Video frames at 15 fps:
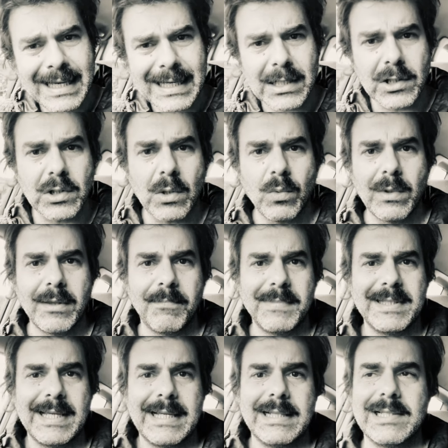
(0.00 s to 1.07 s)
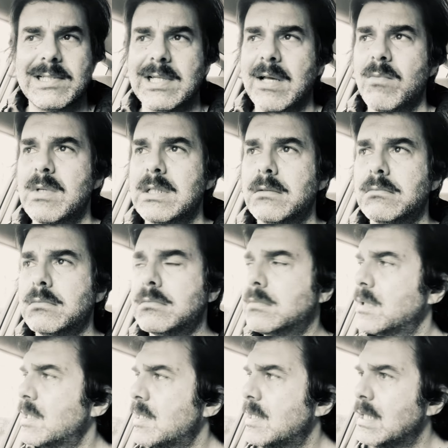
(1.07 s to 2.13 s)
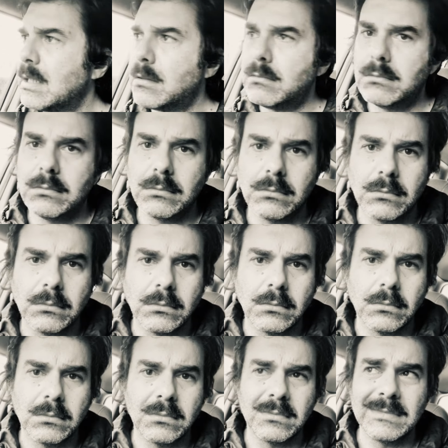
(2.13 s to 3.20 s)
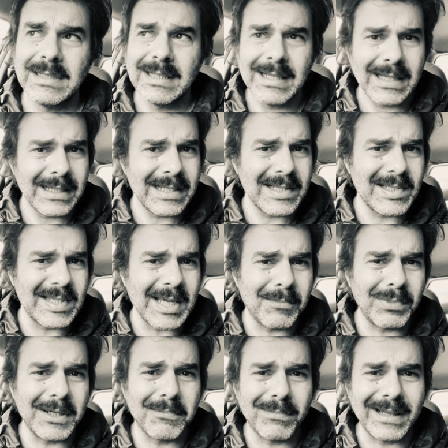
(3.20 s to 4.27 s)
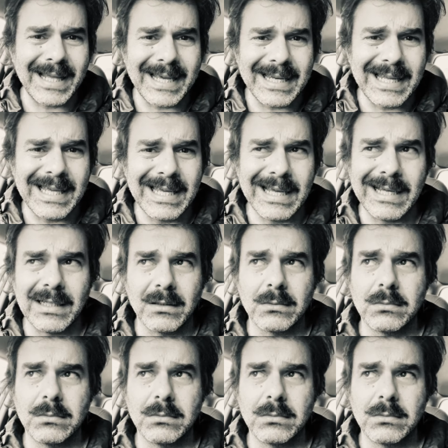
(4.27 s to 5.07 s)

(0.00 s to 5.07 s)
And I was with a particular someone, and I said, Led Zeppelin played here.